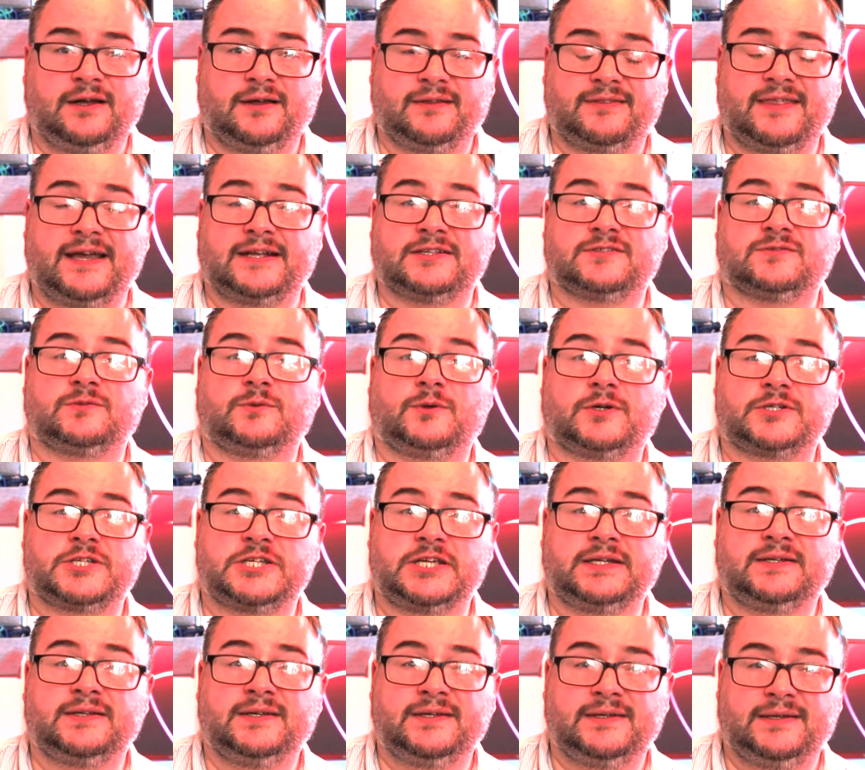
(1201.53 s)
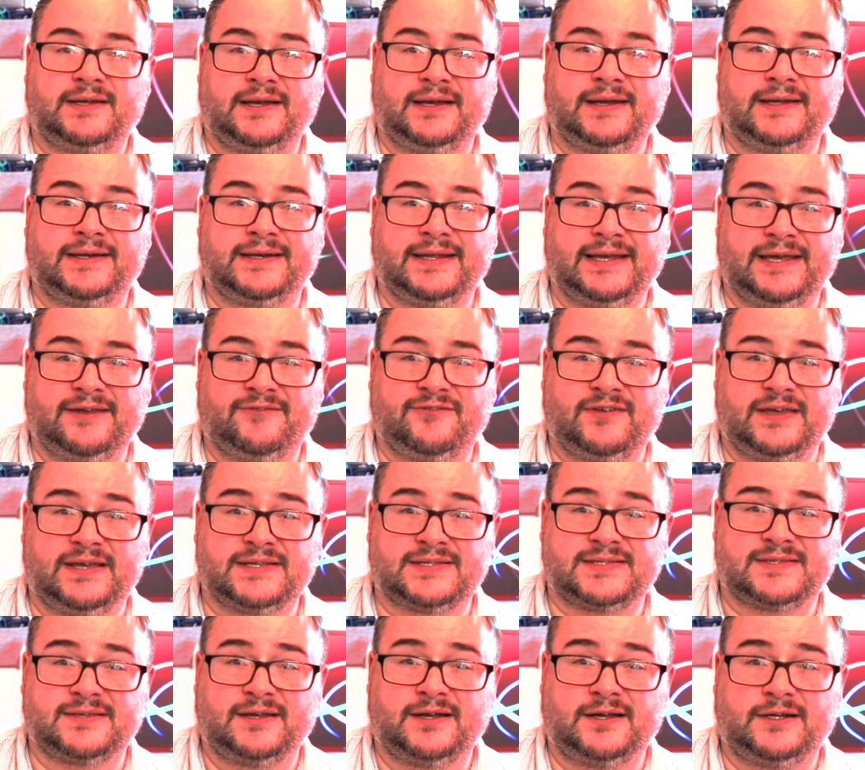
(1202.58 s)
Thanks for watching, and if
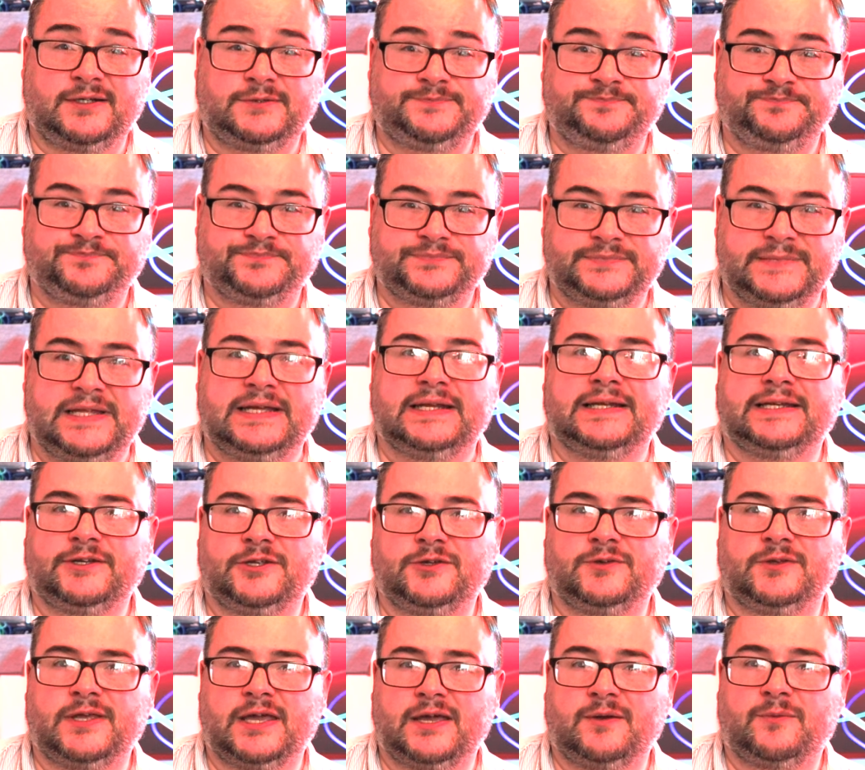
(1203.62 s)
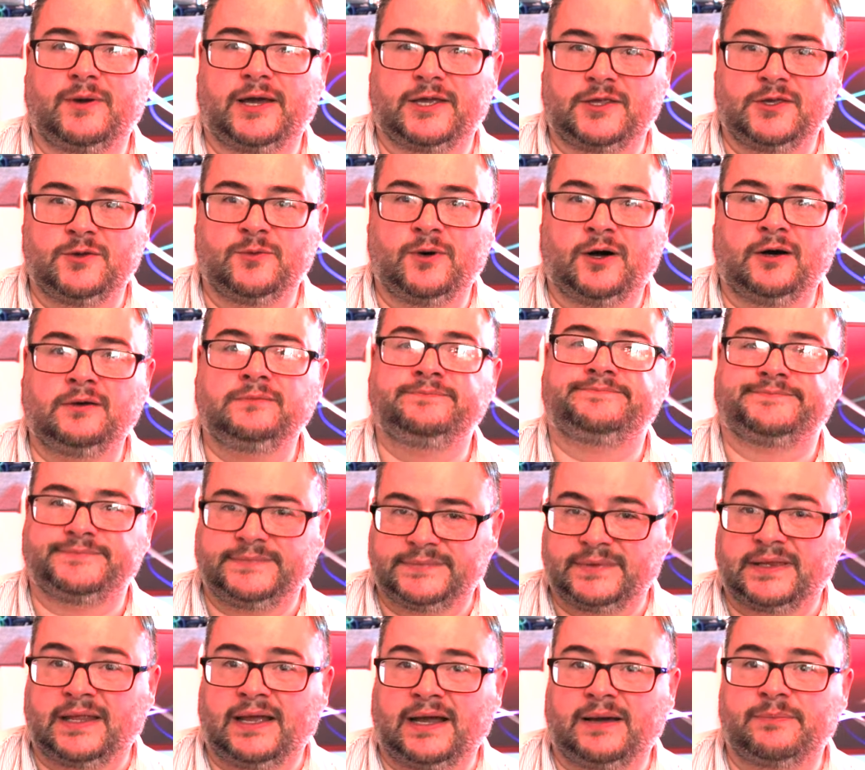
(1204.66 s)
it's nearly New Year where you are,
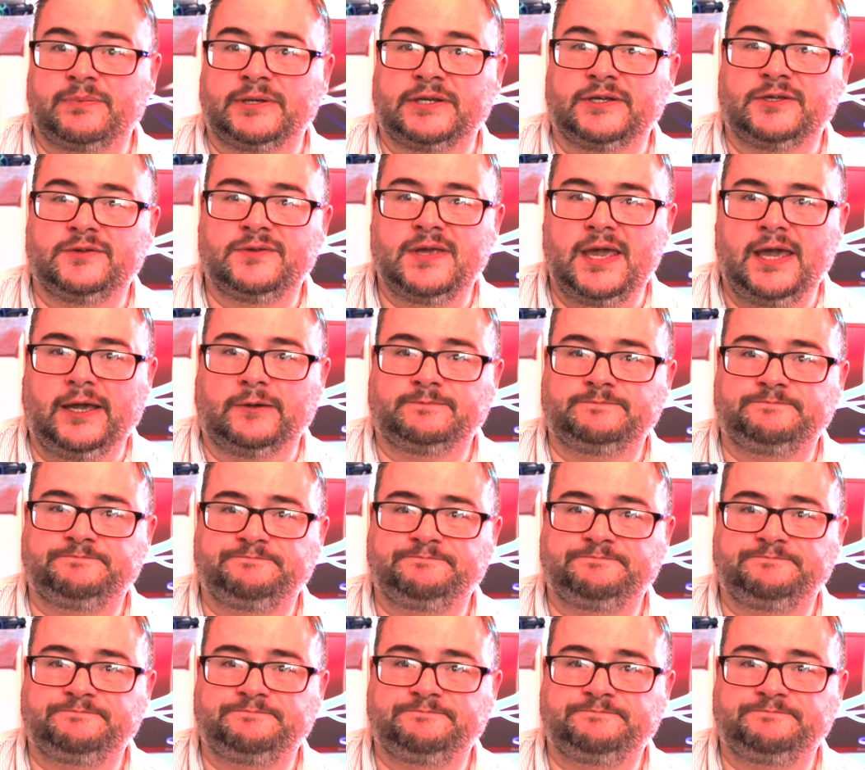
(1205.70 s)
Happy New Year.